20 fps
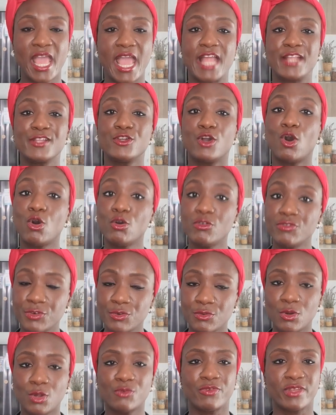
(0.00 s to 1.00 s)
and your
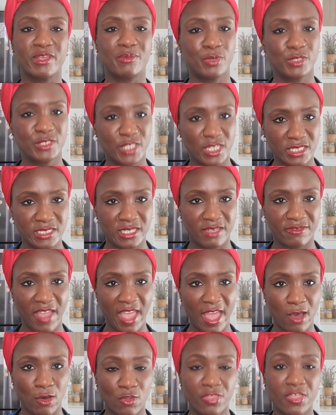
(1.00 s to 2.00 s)
overall reproductive
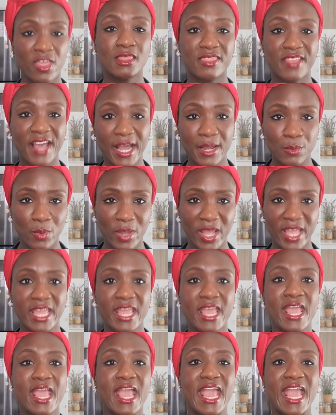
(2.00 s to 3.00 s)
health. That
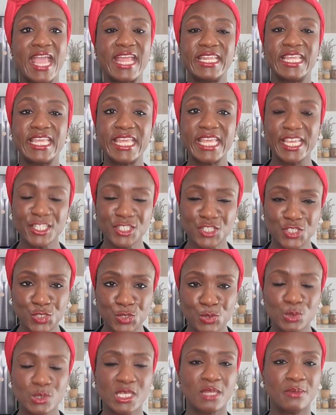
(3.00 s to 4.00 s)
way, any
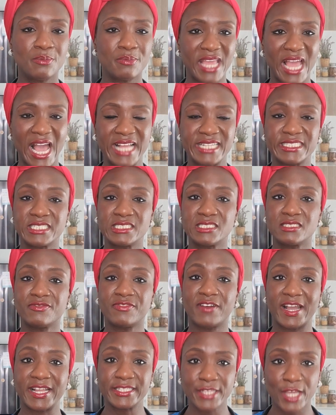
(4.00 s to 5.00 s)
issues can be
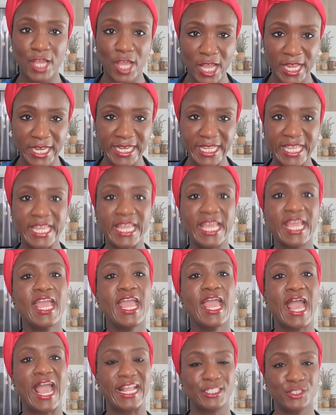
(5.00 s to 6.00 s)
identified early
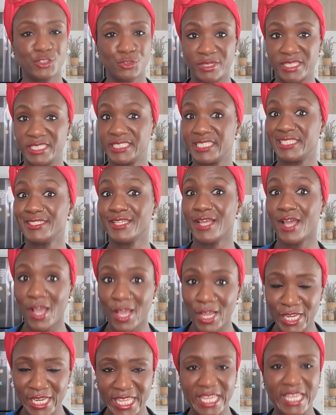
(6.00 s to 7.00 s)
and treated
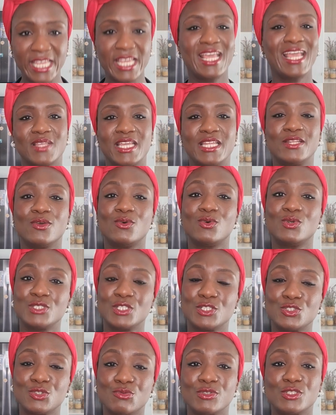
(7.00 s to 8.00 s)
early in
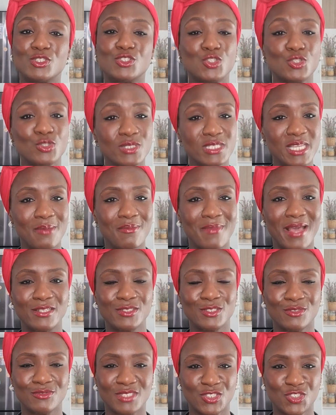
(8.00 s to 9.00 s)
order to reduce the
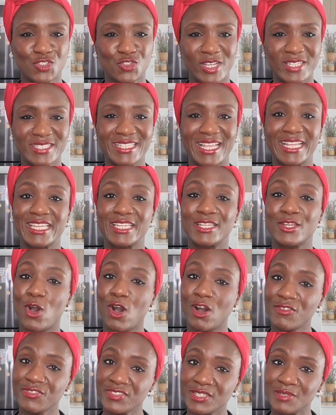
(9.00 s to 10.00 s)
amount of distress that can
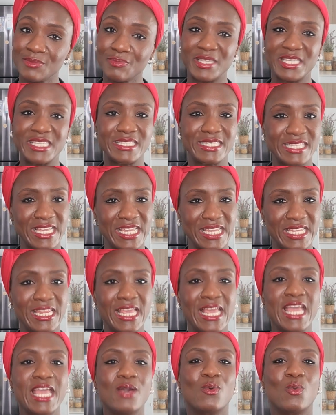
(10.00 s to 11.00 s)
often be seen
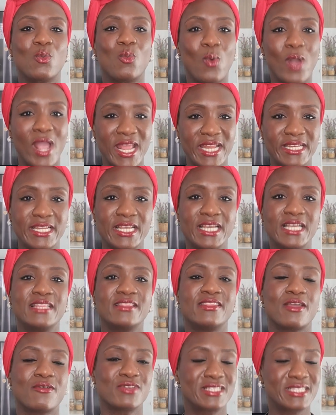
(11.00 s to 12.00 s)
when
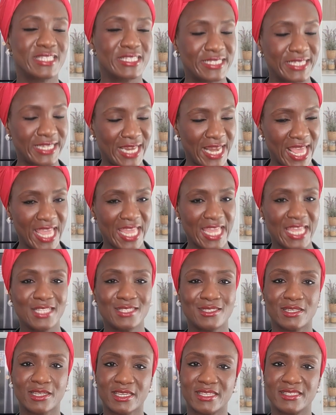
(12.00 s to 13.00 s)
there is a delay
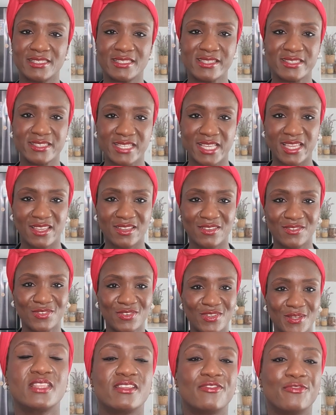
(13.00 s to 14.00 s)
to conceive.
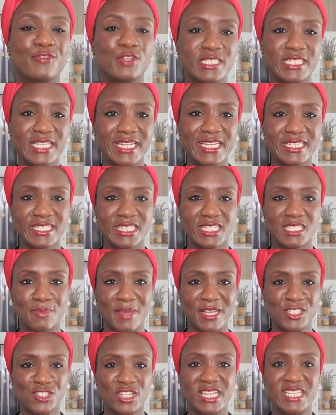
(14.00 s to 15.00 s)
The fertility
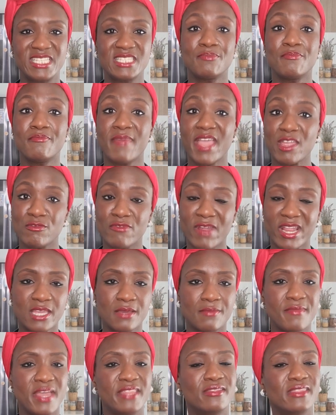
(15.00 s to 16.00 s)
specialist may
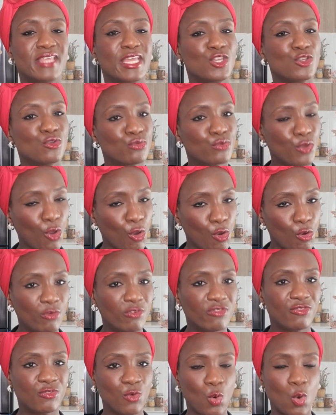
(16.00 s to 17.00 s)
recommend that you go
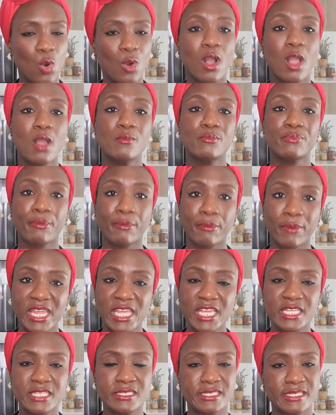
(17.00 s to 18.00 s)
for
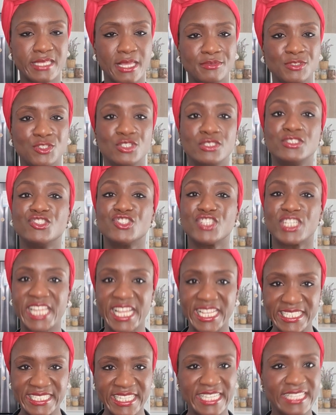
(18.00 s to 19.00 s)
preconception
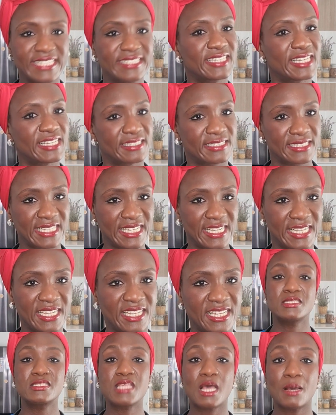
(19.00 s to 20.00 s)
genetic testing.
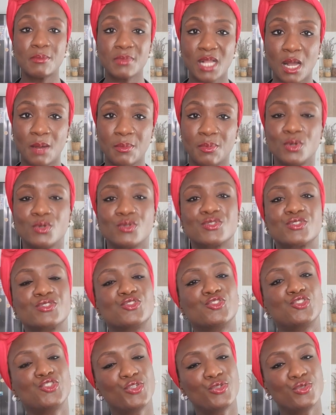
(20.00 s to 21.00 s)
Some
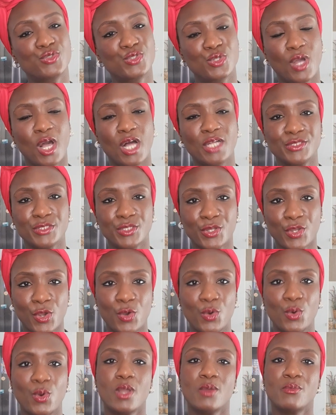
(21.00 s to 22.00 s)
couples choose to
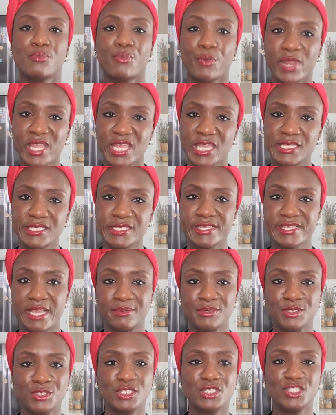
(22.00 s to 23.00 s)
undergo
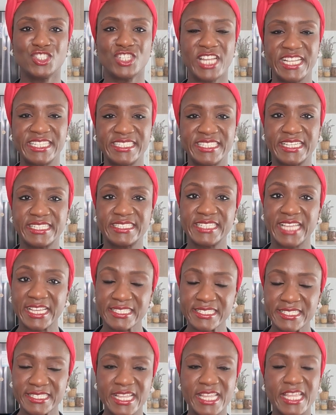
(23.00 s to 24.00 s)
preconception genetic
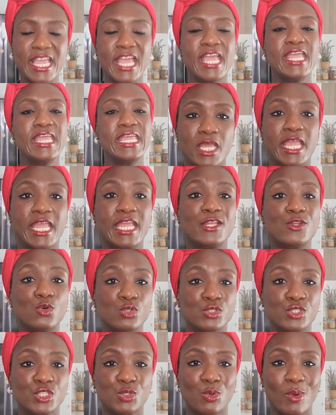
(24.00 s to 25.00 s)
testing in
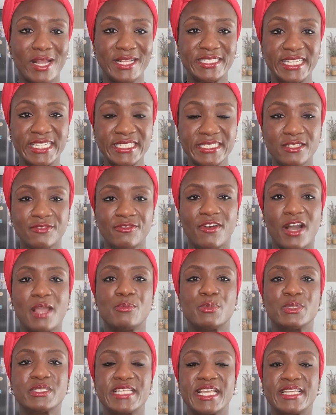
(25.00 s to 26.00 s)
order to
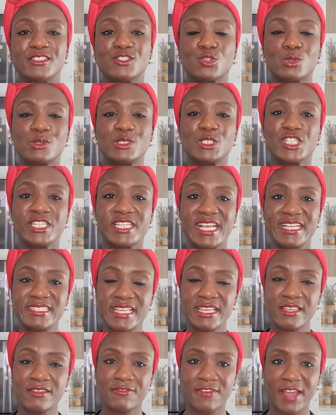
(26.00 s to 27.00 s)
identify potential
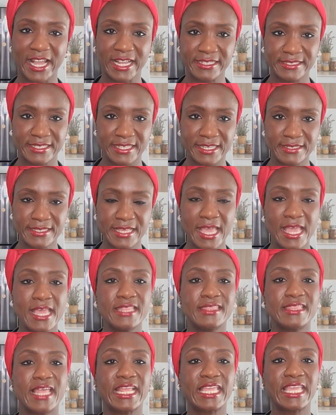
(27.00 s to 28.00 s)
genetic factors
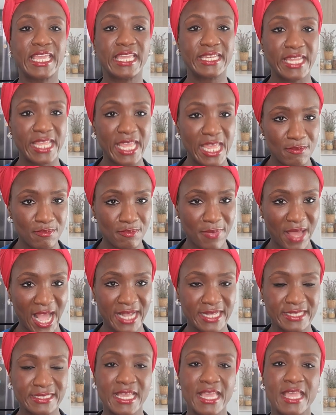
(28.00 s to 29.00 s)
that can
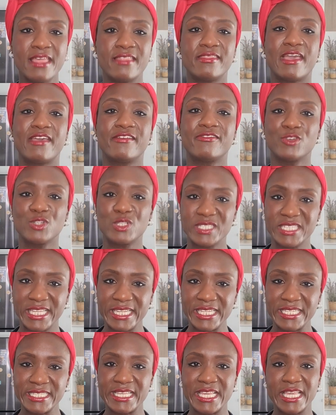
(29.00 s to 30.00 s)
impact their
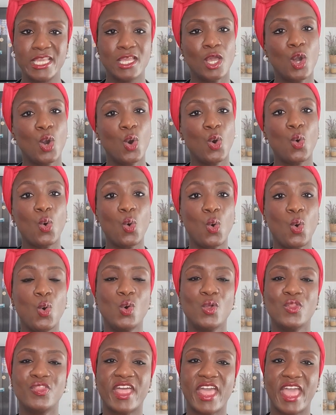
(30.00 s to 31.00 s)
fertility
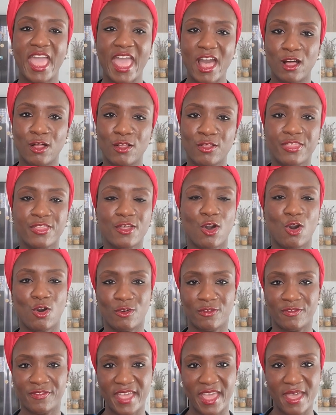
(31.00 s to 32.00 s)
or the health
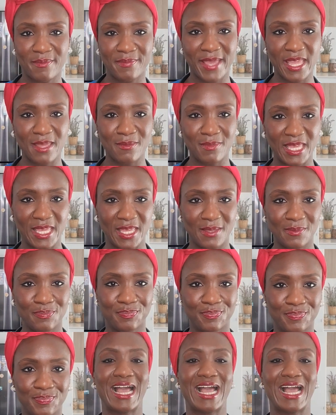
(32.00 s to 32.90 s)
of their baby.